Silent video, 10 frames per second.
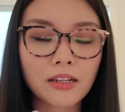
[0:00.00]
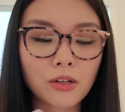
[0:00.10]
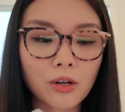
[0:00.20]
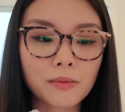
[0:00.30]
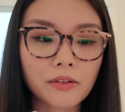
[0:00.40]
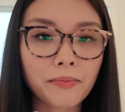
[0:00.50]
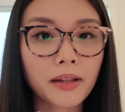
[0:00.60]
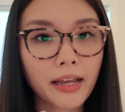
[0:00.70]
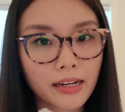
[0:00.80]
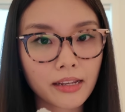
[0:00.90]
in terms of
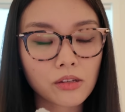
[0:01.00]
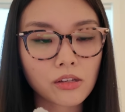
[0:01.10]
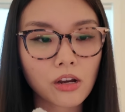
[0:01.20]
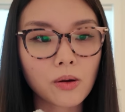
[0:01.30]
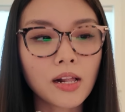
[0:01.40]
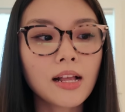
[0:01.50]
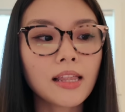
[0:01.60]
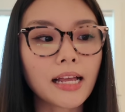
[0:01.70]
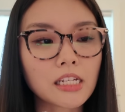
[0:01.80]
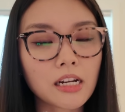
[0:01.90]
planning. So
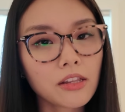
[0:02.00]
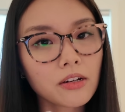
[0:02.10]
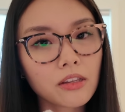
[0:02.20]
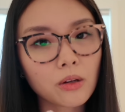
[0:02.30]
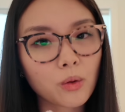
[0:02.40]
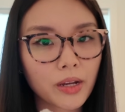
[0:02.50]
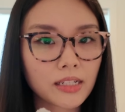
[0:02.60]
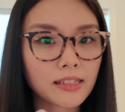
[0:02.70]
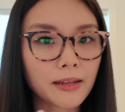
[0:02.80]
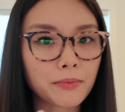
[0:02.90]
that's another little
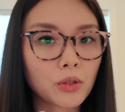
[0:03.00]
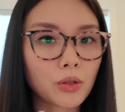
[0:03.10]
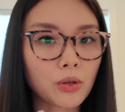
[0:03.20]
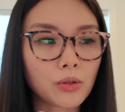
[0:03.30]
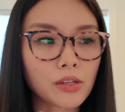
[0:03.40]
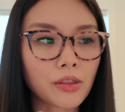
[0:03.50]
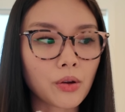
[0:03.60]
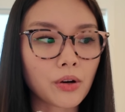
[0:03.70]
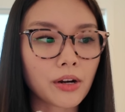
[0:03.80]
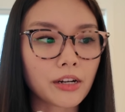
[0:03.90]
quick tip to use if
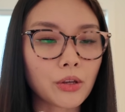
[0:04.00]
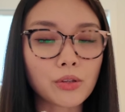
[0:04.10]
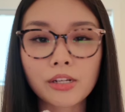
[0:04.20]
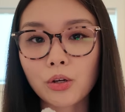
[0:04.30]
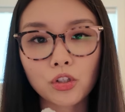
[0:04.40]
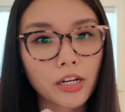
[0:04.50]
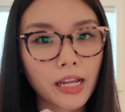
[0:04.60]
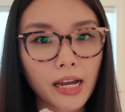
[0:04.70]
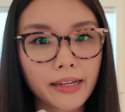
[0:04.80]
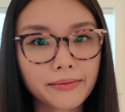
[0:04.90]
you're using Notion
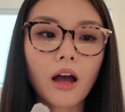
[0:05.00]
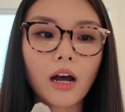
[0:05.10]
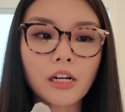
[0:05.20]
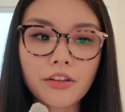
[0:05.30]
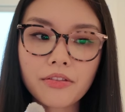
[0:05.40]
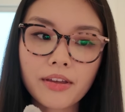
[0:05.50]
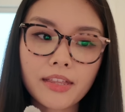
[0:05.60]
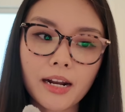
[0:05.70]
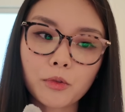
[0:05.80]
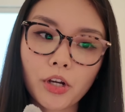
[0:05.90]
AI. Another thing
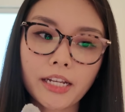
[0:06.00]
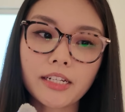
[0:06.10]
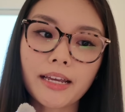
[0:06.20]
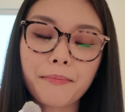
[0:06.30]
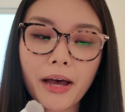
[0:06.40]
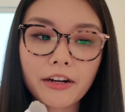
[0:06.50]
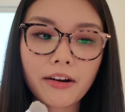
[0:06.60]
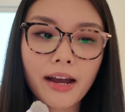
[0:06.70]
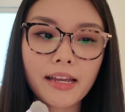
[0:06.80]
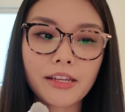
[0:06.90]
that I'm trying to get better
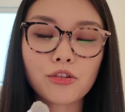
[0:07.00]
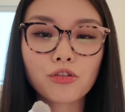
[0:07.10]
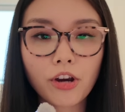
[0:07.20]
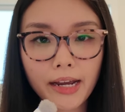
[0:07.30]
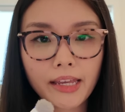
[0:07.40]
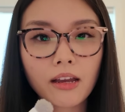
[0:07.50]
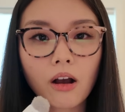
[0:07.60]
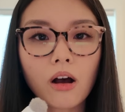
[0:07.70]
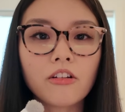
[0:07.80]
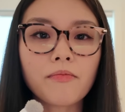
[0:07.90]
at is tracking
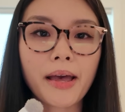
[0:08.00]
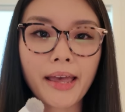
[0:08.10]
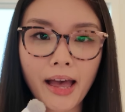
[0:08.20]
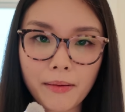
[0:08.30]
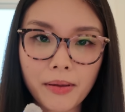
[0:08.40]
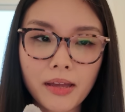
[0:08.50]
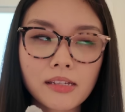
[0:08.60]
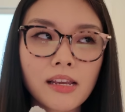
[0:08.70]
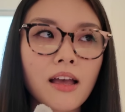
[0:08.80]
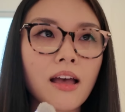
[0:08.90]
all of my
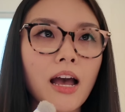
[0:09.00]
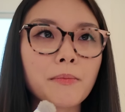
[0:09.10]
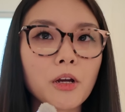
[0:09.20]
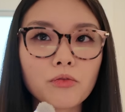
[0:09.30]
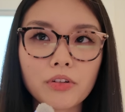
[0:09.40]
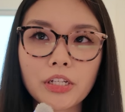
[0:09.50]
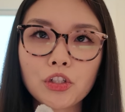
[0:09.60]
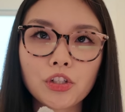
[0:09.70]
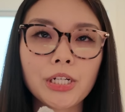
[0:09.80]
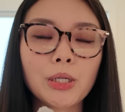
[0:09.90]
habits. I'm not really
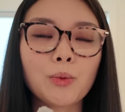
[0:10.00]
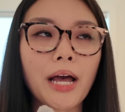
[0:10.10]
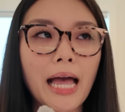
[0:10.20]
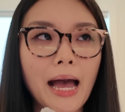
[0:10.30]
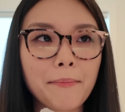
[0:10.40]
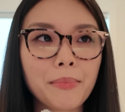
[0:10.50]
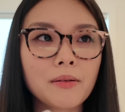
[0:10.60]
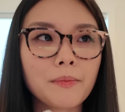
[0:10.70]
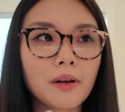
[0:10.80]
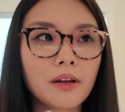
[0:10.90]
sure what
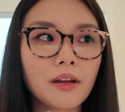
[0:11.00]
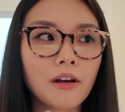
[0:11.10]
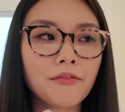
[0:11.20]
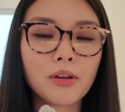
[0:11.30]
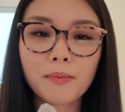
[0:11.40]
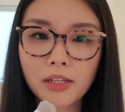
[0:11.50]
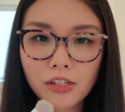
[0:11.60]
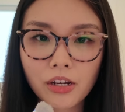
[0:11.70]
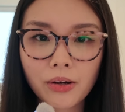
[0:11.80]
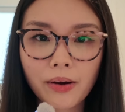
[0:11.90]
happened, but a few
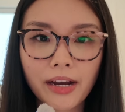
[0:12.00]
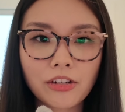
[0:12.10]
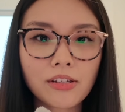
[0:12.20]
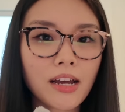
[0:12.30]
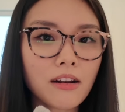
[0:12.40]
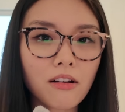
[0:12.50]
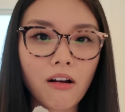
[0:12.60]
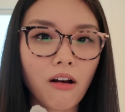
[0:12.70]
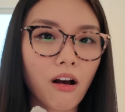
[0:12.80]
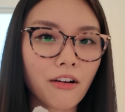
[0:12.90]
months ago I just kind of
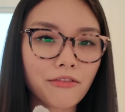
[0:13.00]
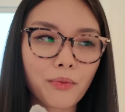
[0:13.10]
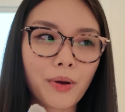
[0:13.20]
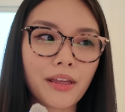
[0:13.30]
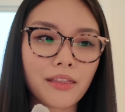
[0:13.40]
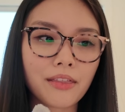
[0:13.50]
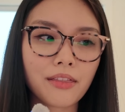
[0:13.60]
got off with